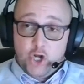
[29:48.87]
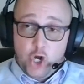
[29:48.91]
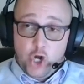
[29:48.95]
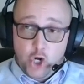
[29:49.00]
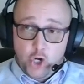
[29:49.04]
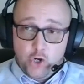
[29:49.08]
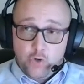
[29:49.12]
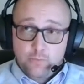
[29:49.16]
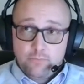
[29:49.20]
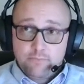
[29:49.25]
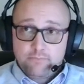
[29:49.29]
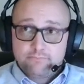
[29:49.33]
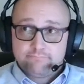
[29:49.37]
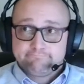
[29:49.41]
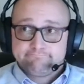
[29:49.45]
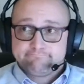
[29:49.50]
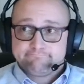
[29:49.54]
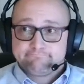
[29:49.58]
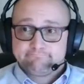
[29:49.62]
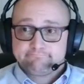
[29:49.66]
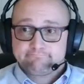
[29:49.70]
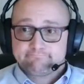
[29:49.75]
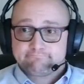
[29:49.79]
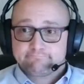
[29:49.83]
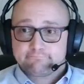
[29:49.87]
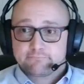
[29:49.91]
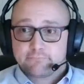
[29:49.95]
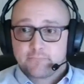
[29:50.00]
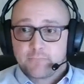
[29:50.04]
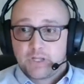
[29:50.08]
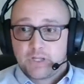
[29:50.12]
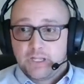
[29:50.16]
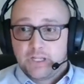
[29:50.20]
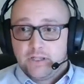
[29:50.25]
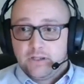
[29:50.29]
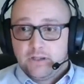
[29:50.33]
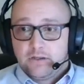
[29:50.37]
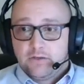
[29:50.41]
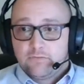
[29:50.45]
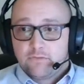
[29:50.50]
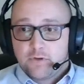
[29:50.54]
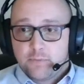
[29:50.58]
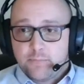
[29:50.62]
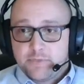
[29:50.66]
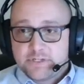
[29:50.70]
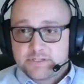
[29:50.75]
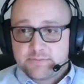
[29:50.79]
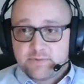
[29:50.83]
home
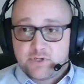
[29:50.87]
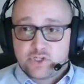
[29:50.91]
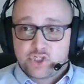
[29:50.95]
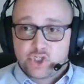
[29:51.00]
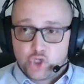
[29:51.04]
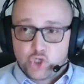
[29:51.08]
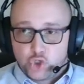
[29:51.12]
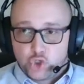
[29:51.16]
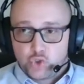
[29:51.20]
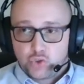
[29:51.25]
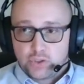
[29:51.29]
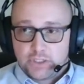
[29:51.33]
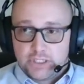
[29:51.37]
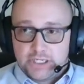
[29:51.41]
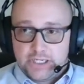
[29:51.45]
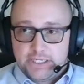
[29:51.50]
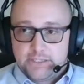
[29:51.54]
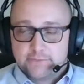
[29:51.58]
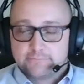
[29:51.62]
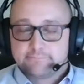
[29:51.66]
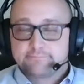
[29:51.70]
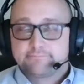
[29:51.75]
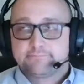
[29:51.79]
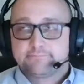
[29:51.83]
from his mission early.